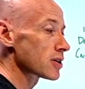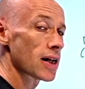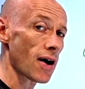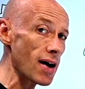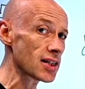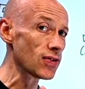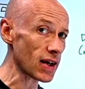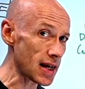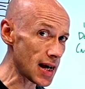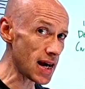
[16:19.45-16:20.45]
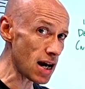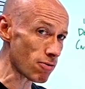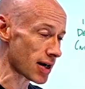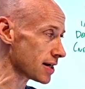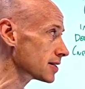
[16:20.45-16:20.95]
The nice thing
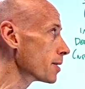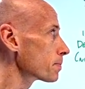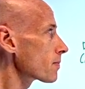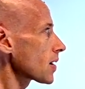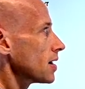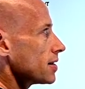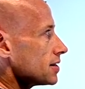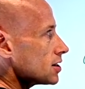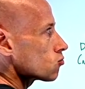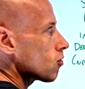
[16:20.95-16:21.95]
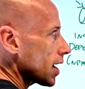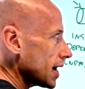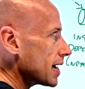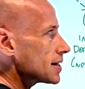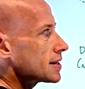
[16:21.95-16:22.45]
here is this is
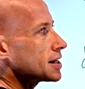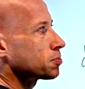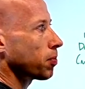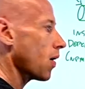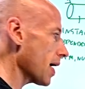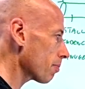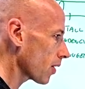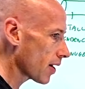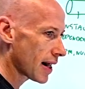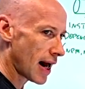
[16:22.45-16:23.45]
running as this pipeline.